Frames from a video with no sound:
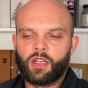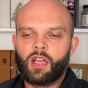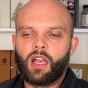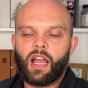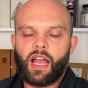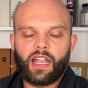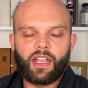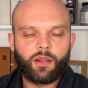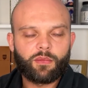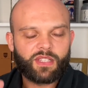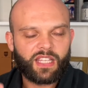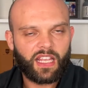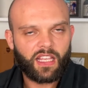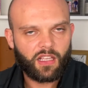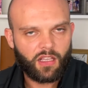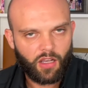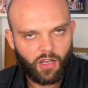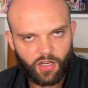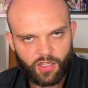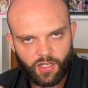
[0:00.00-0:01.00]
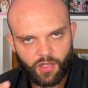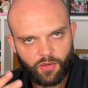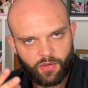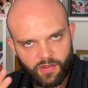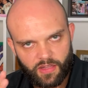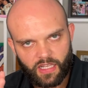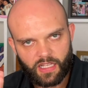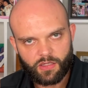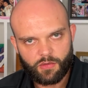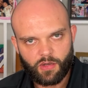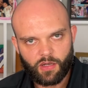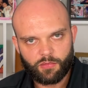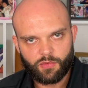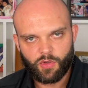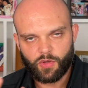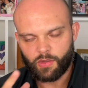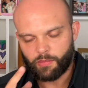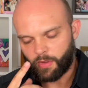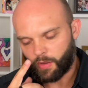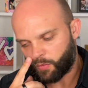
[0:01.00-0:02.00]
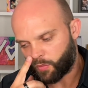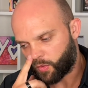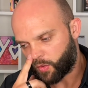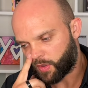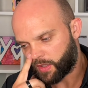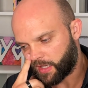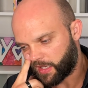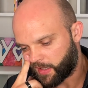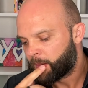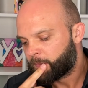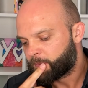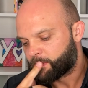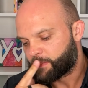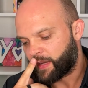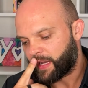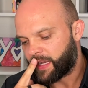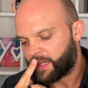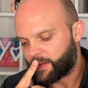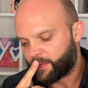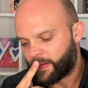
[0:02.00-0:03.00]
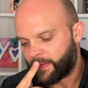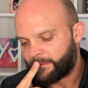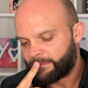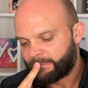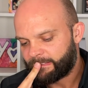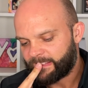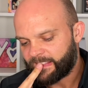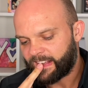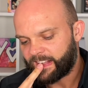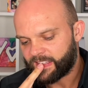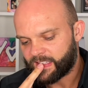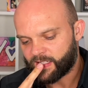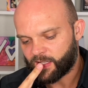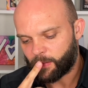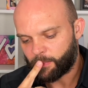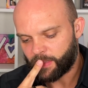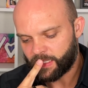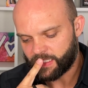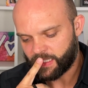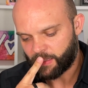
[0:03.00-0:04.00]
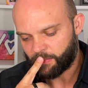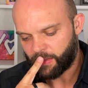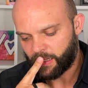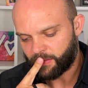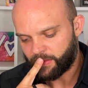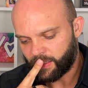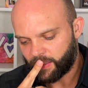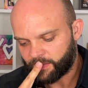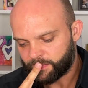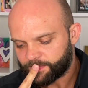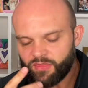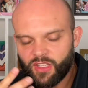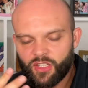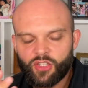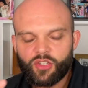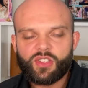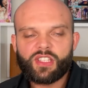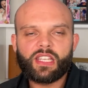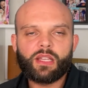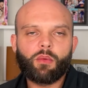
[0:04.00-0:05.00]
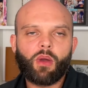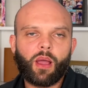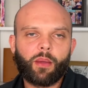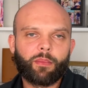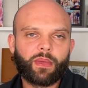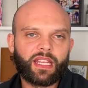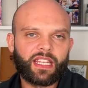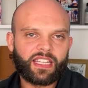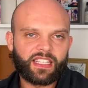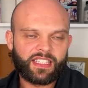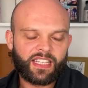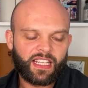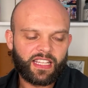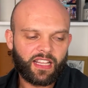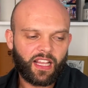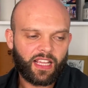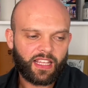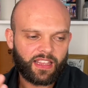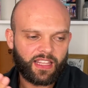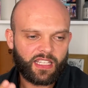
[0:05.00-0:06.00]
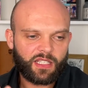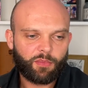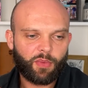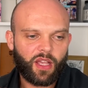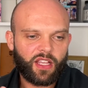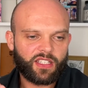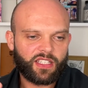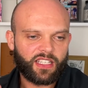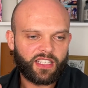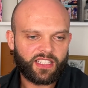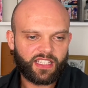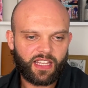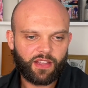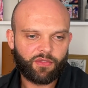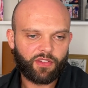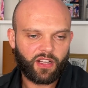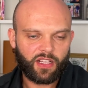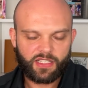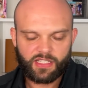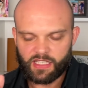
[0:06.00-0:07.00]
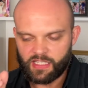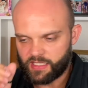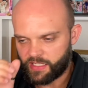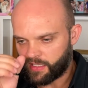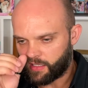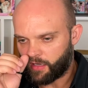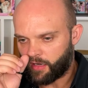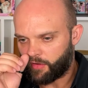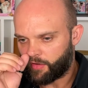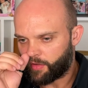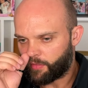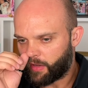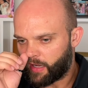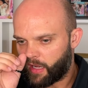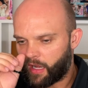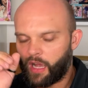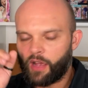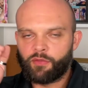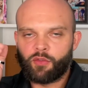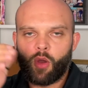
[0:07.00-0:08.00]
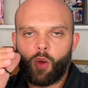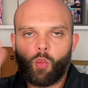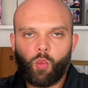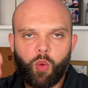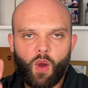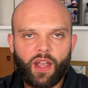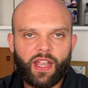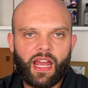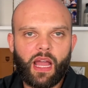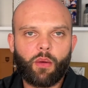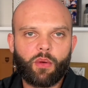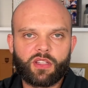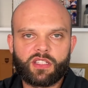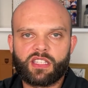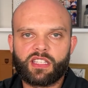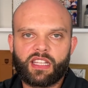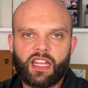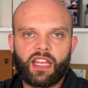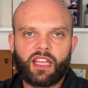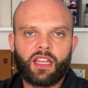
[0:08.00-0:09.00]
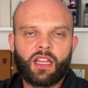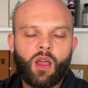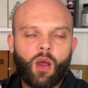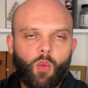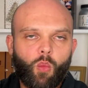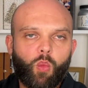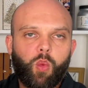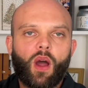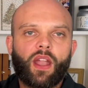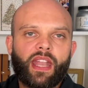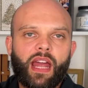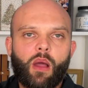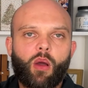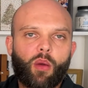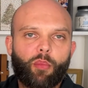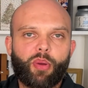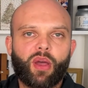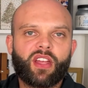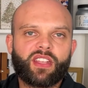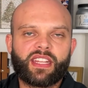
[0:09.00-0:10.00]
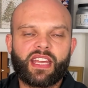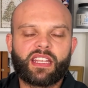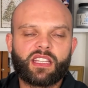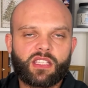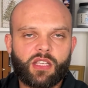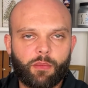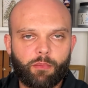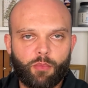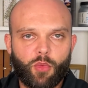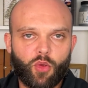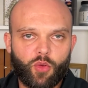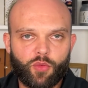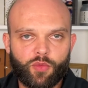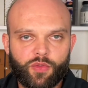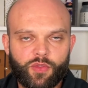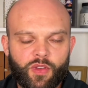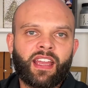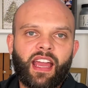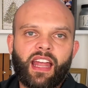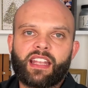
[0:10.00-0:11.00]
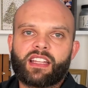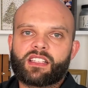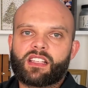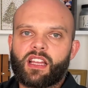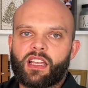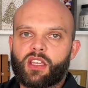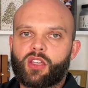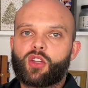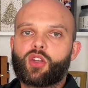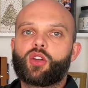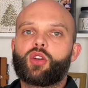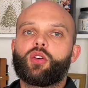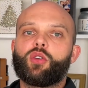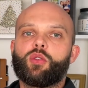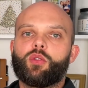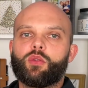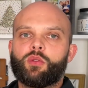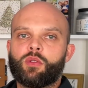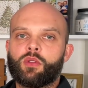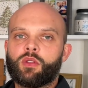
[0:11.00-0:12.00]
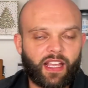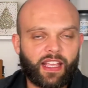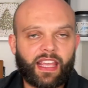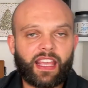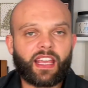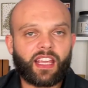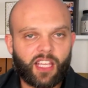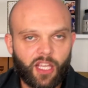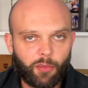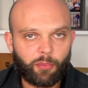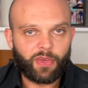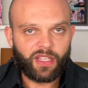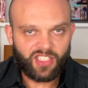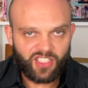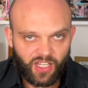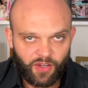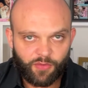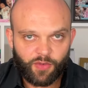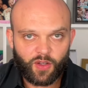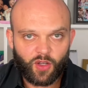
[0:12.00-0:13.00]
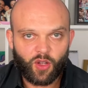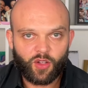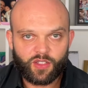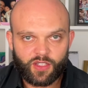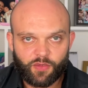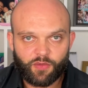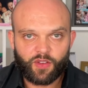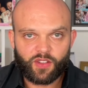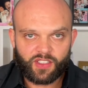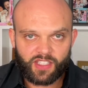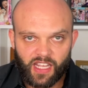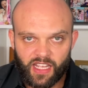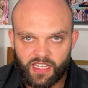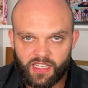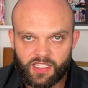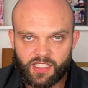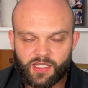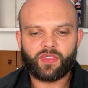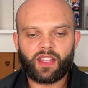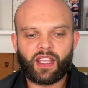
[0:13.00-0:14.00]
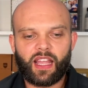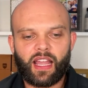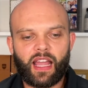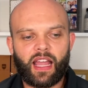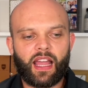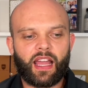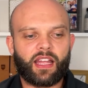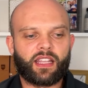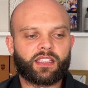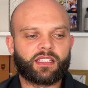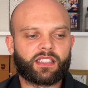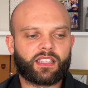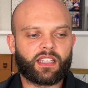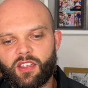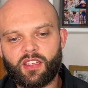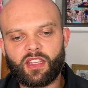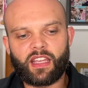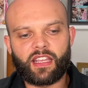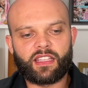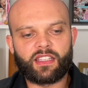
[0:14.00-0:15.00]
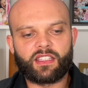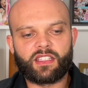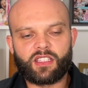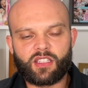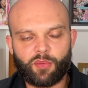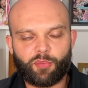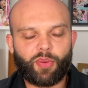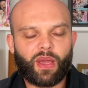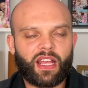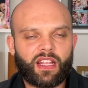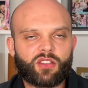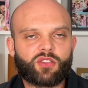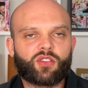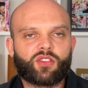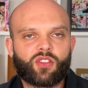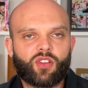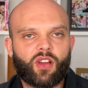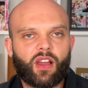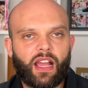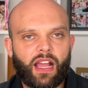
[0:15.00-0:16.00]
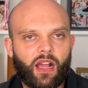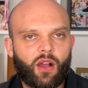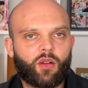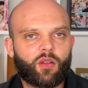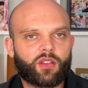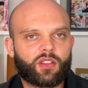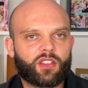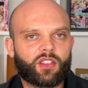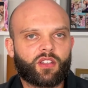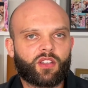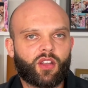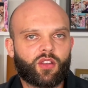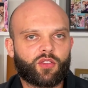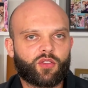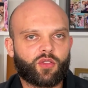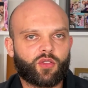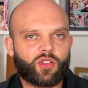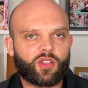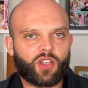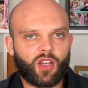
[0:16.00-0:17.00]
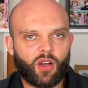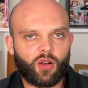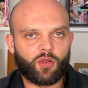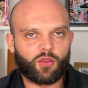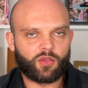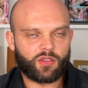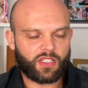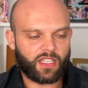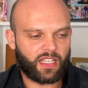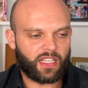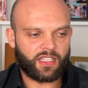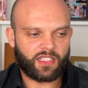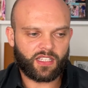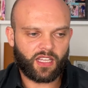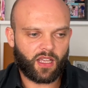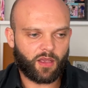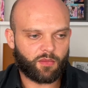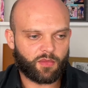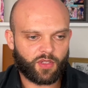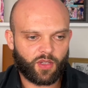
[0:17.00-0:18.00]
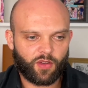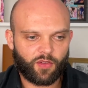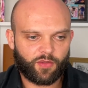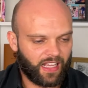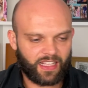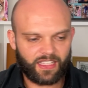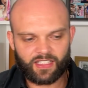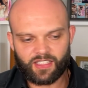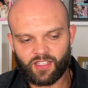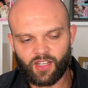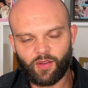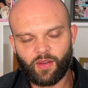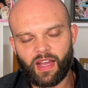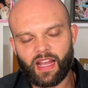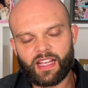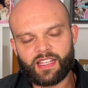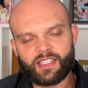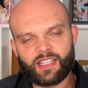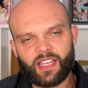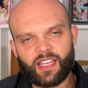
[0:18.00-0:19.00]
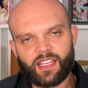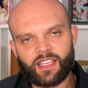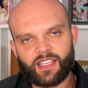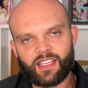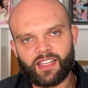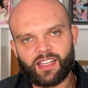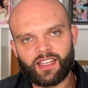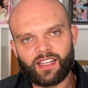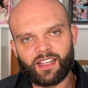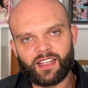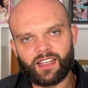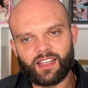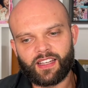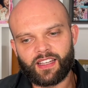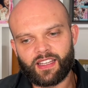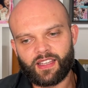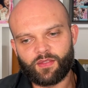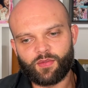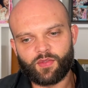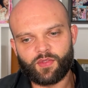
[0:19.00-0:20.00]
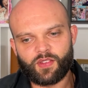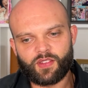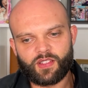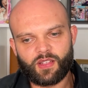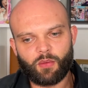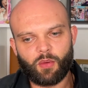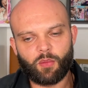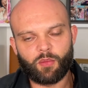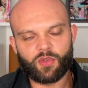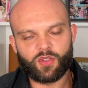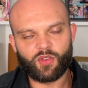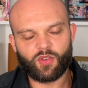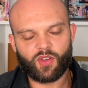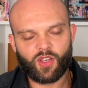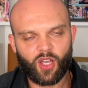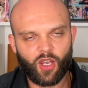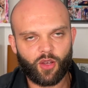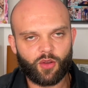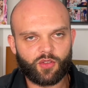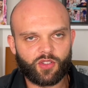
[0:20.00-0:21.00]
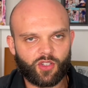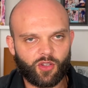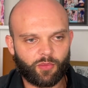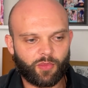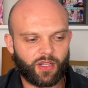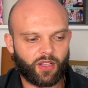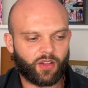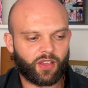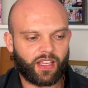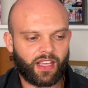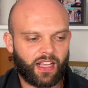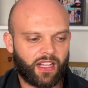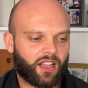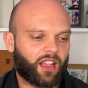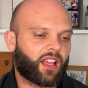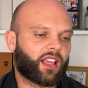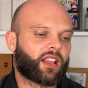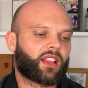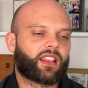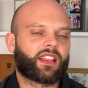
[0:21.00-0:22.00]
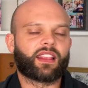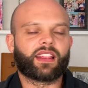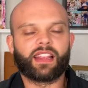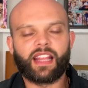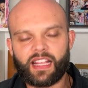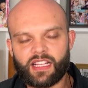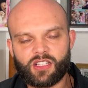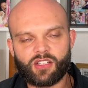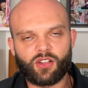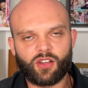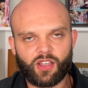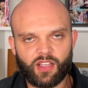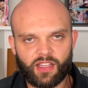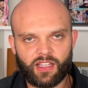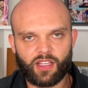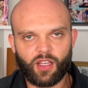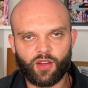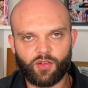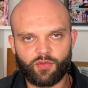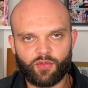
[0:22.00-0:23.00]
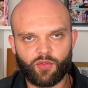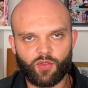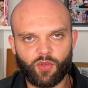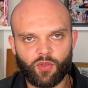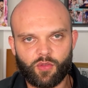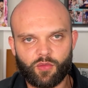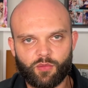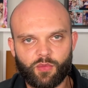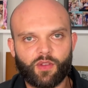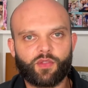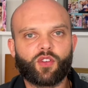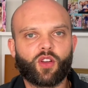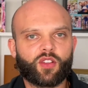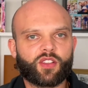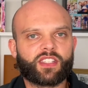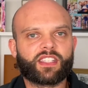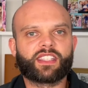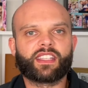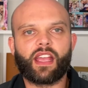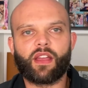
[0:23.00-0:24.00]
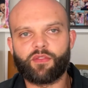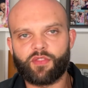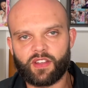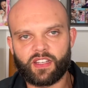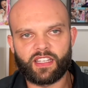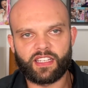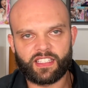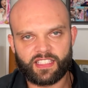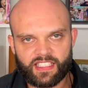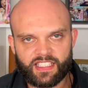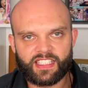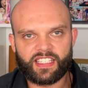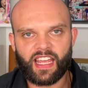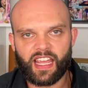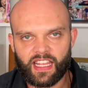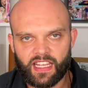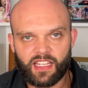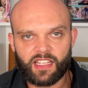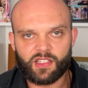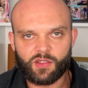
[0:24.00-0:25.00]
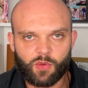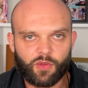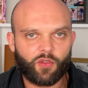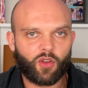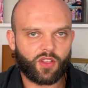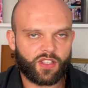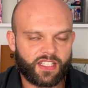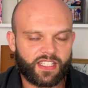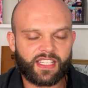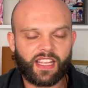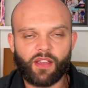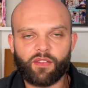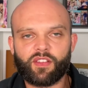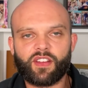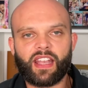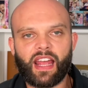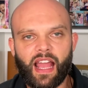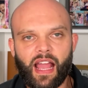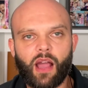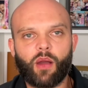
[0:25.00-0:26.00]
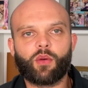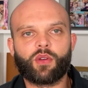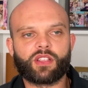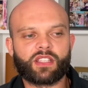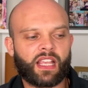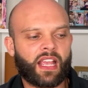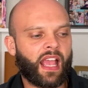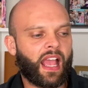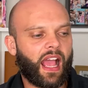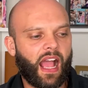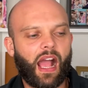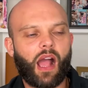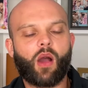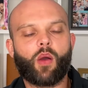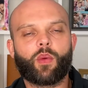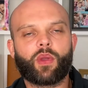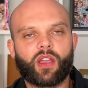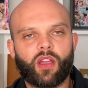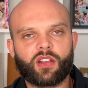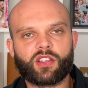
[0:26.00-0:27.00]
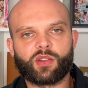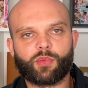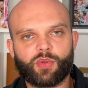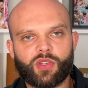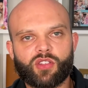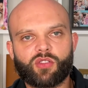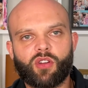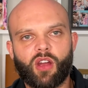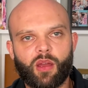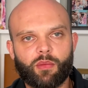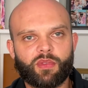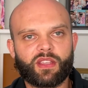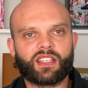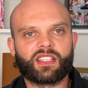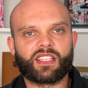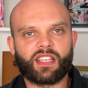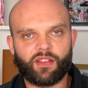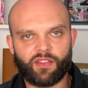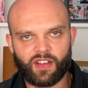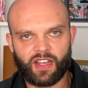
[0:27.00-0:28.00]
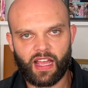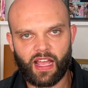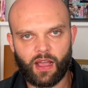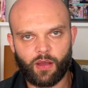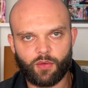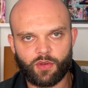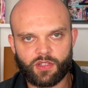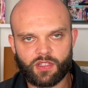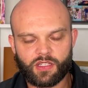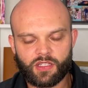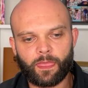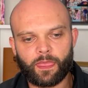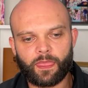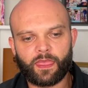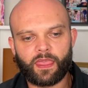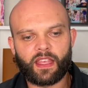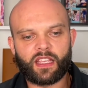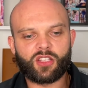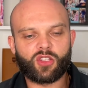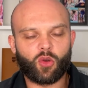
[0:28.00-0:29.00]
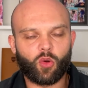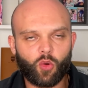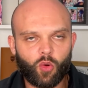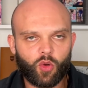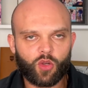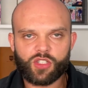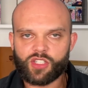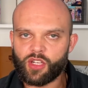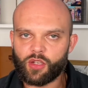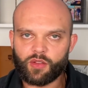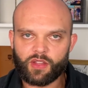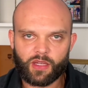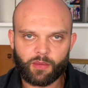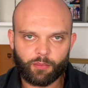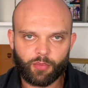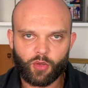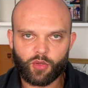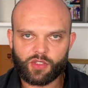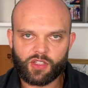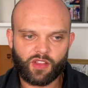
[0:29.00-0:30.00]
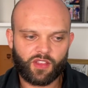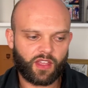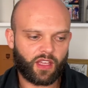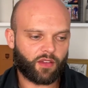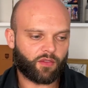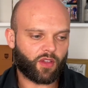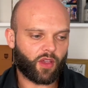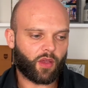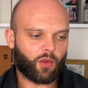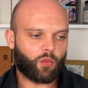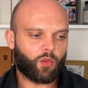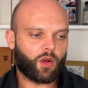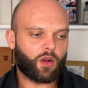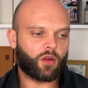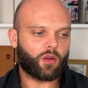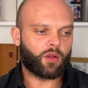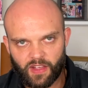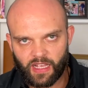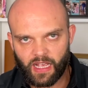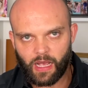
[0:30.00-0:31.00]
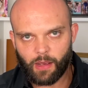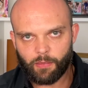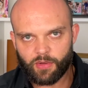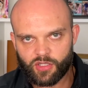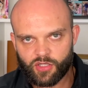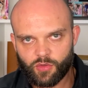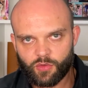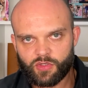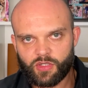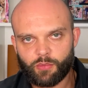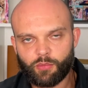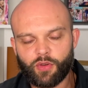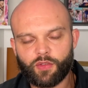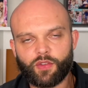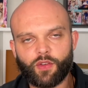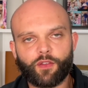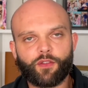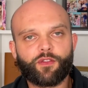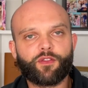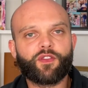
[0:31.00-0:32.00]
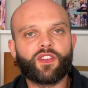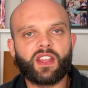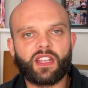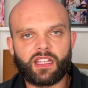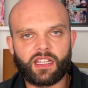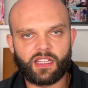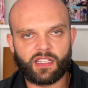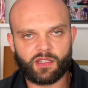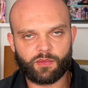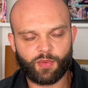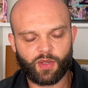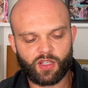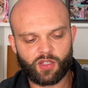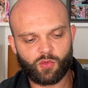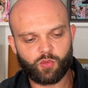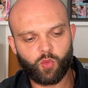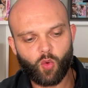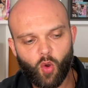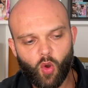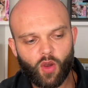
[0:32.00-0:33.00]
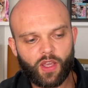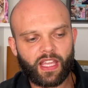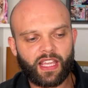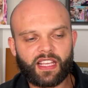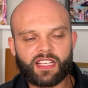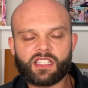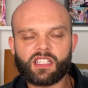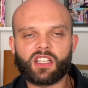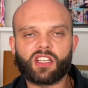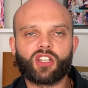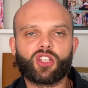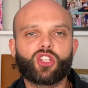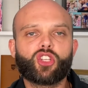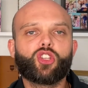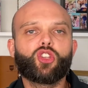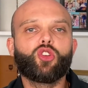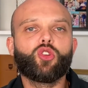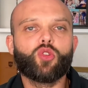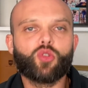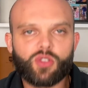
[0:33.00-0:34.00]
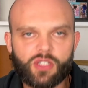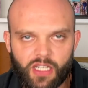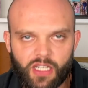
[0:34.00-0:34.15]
And I'm saying cardio, that's when I'm talking about walking. But anyway, I'll stop messing about now. You see what I mean? Is like, this person has given us this scenario where I've got 1 hour today, 1 hour per day to move. And it's like, cool. It can be different on different days. And it depends on your goals in terms of, if someone was your coach, it'd be looking at like, let's look at the overall. We've got 7 days, we've got 7 hours. How are we going to prescribe these 7 hours? There's also the important thing of going, well, how much do you want to improve your fitness? Because walking isn't going to hugely